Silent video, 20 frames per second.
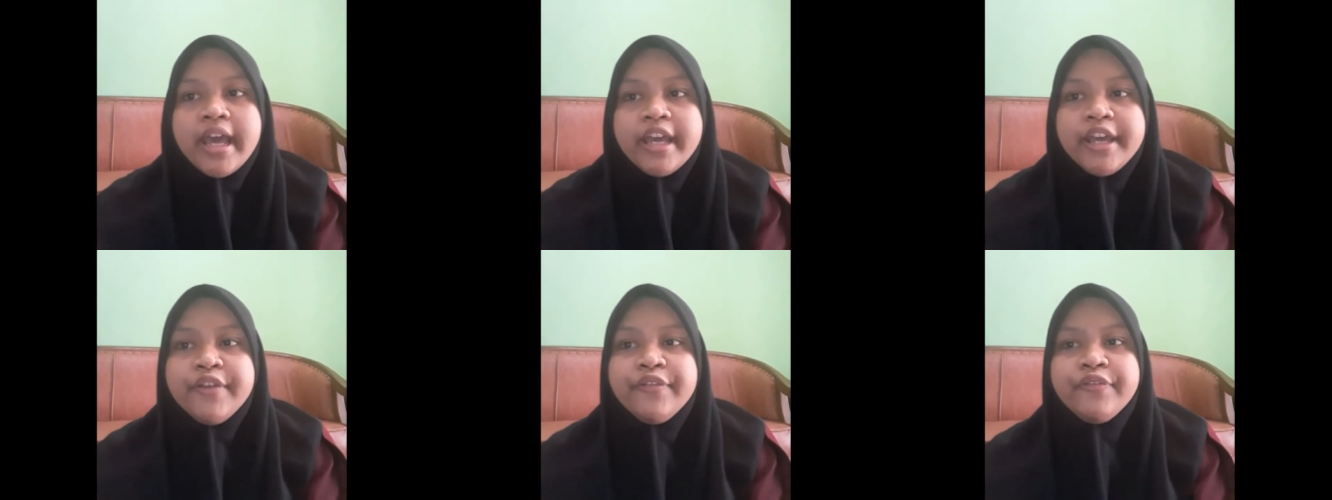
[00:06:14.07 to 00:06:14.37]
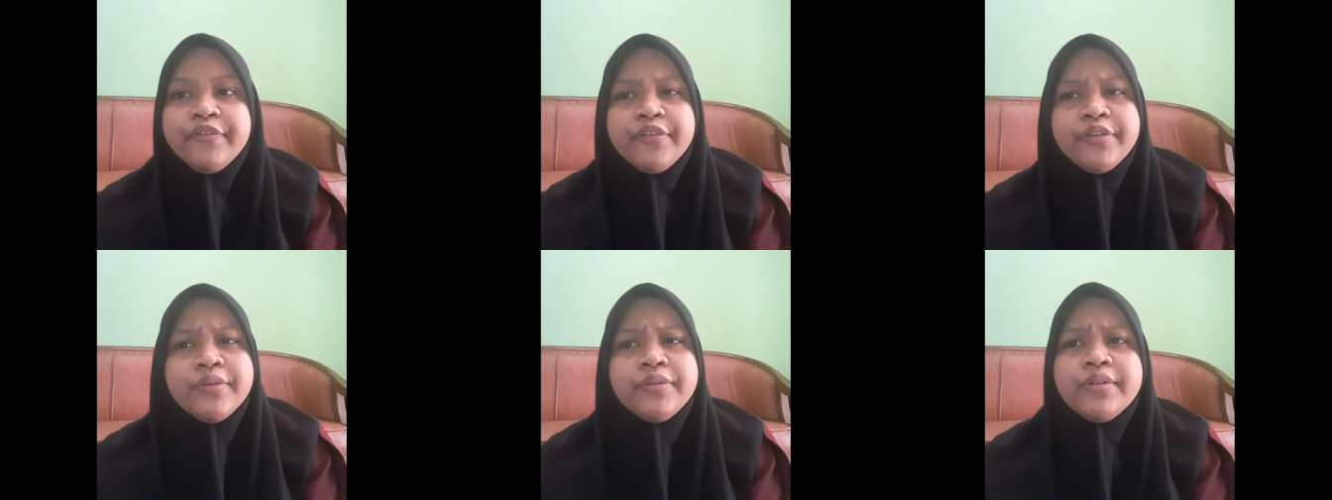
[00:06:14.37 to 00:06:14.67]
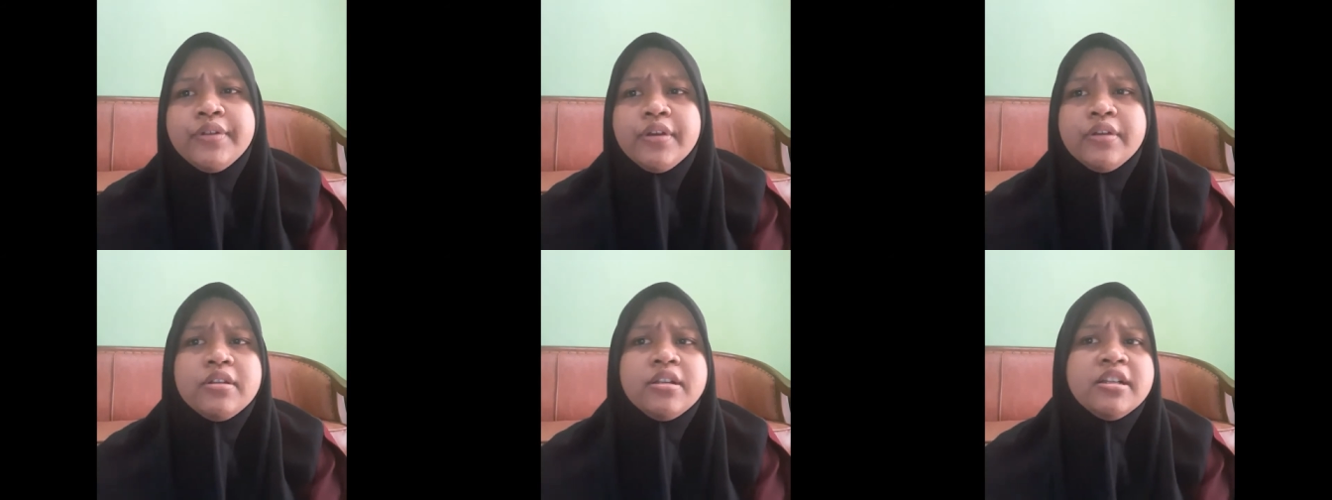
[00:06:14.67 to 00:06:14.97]
If you
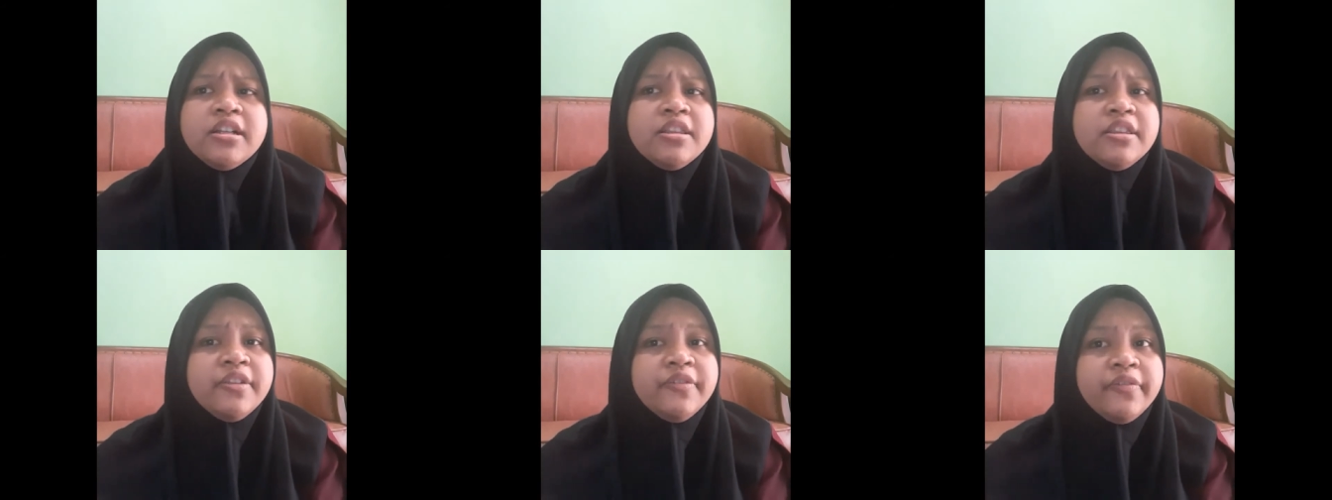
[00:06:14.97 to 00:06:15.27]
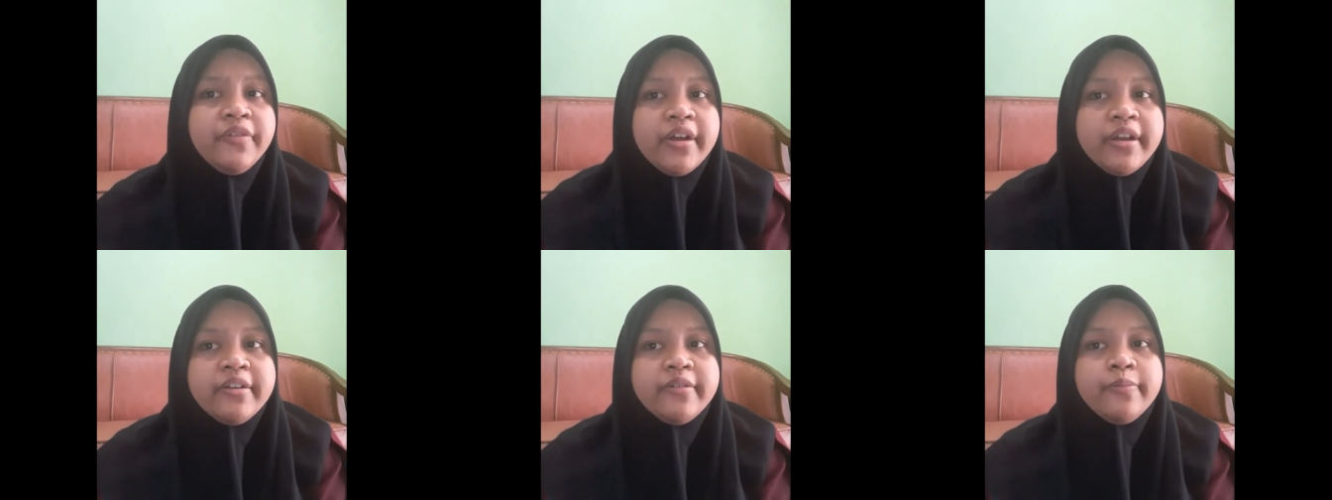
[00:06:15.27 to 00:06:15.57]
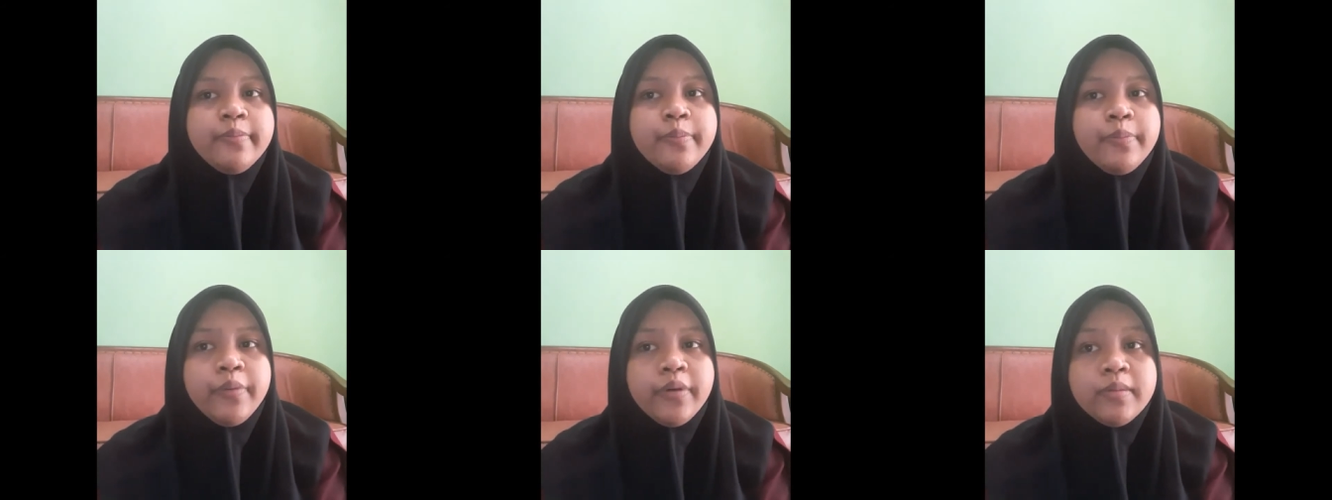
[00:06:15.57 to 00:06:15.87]
don't identify the
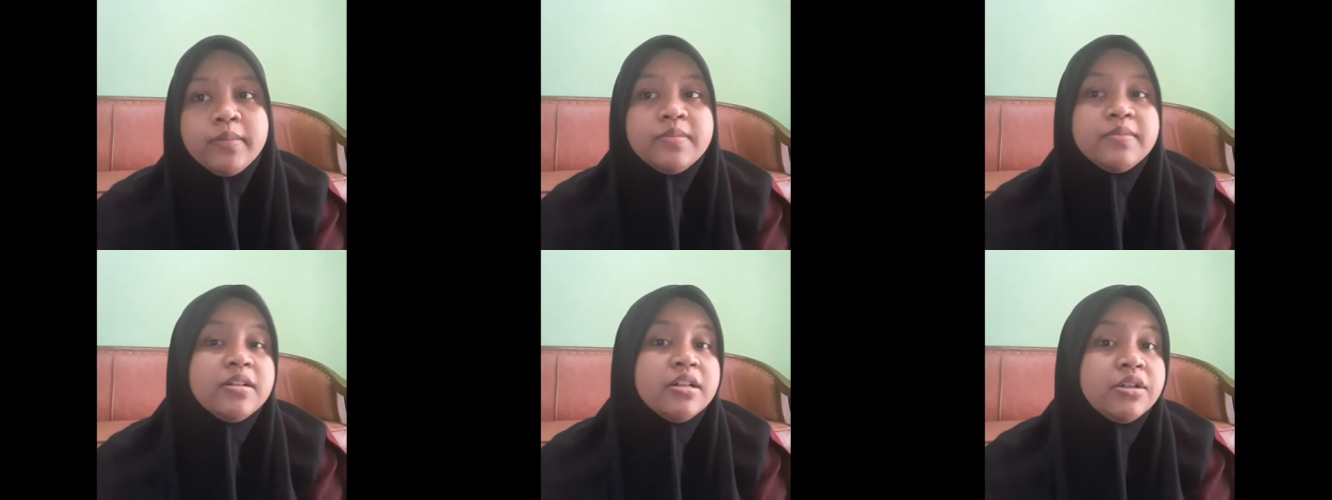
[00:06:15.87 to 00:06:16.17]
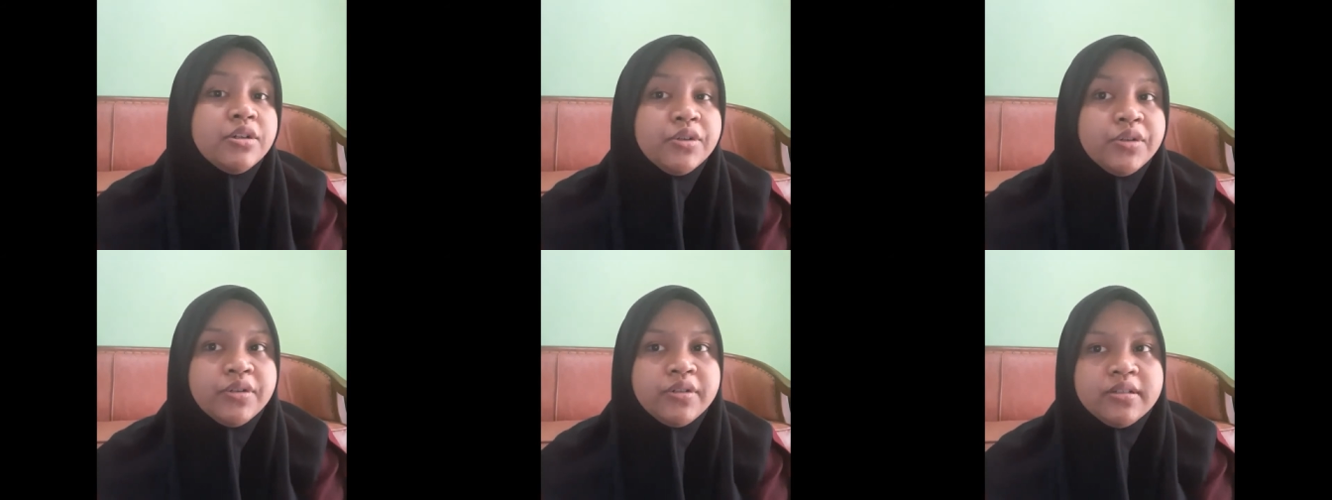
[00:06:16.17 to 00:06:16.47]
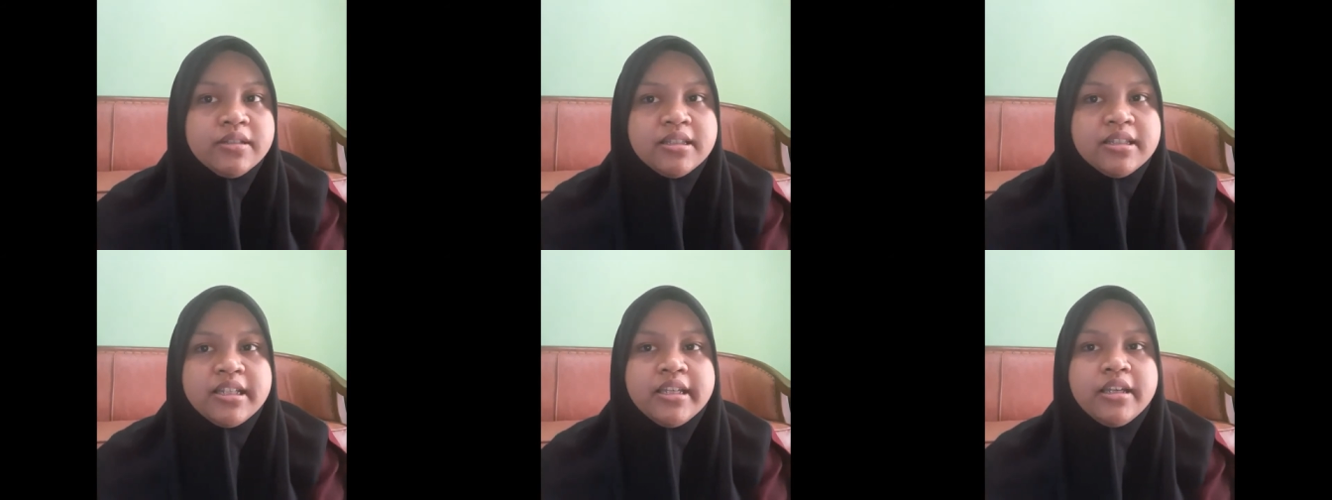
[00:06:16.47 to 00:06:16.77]
problem
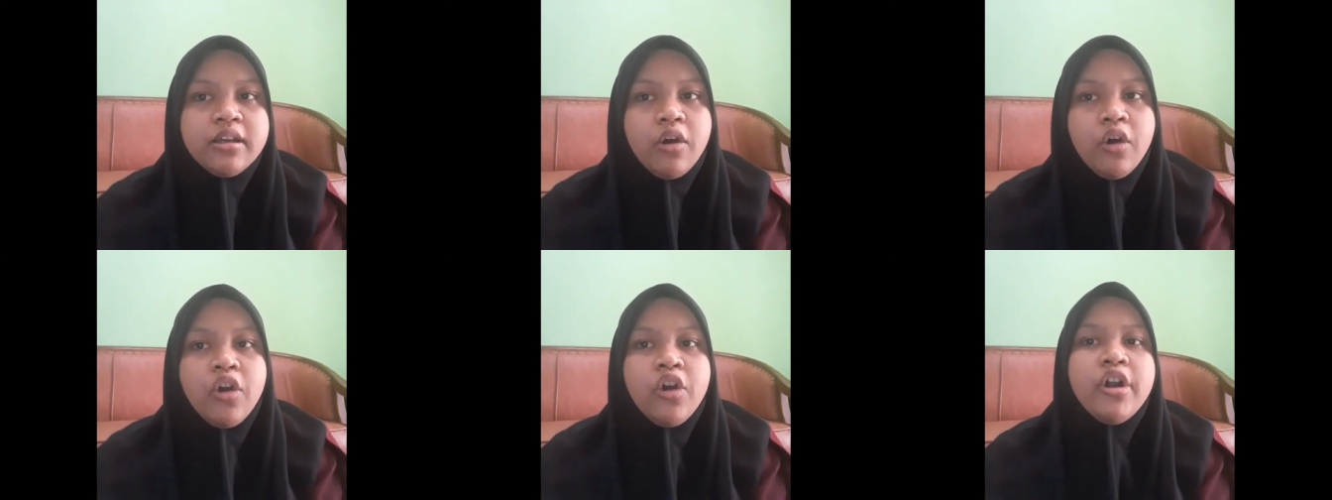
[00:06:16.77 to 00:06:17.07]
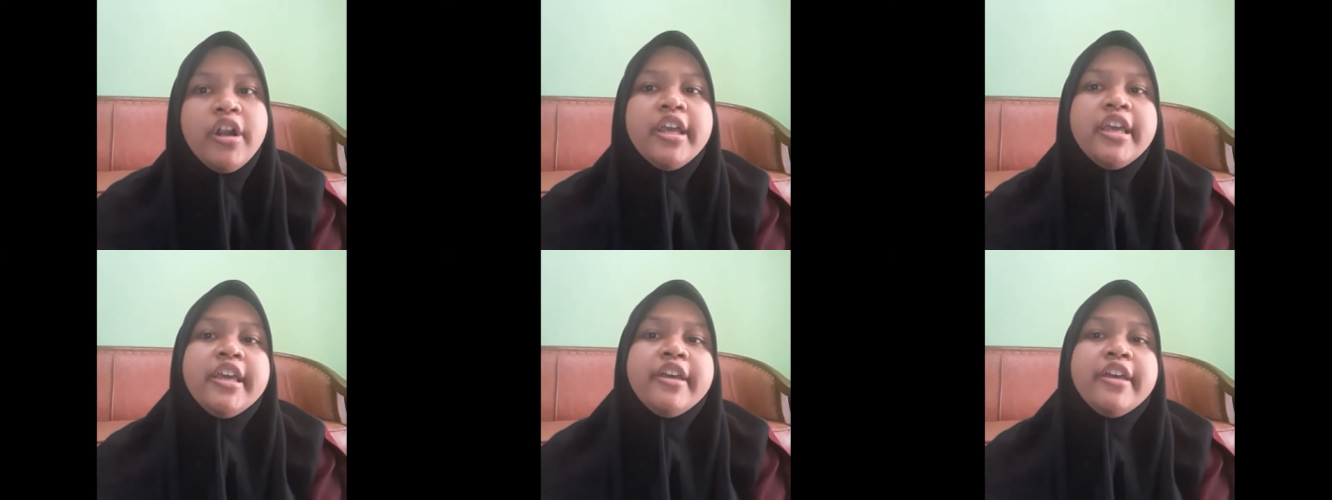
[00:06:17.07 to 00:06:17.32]
accurately or